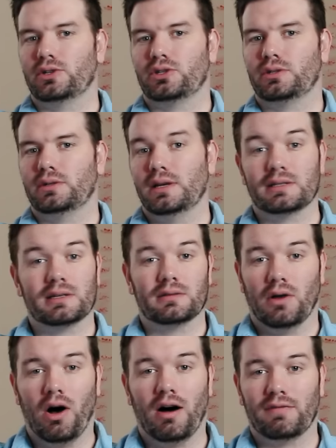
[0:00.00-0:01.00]
which
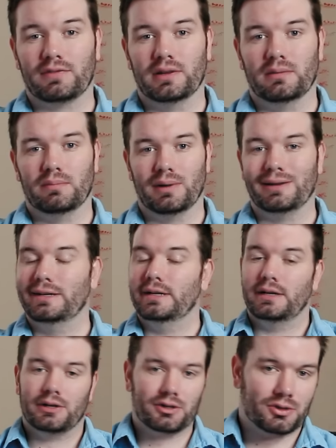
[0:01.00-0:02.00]
isn't often, but
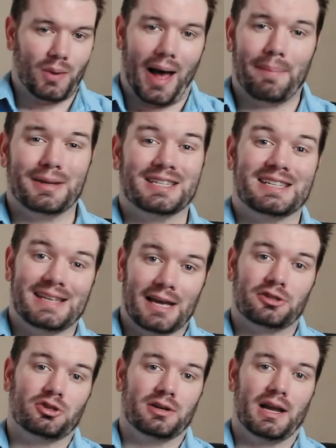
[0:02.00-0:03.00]
just so happens
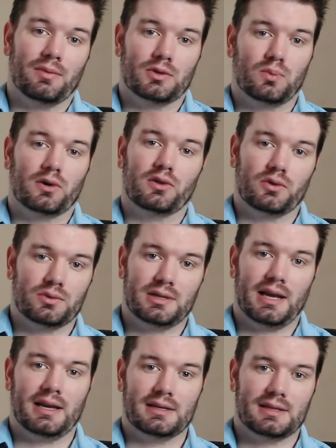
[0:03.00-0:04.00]
yesterday was one of those
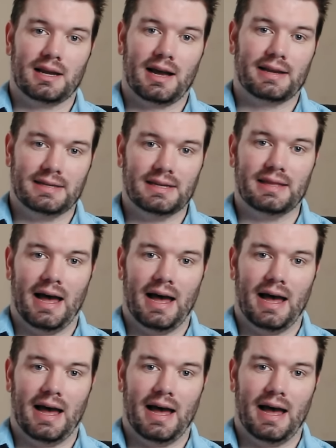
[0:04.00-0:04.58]
days that I did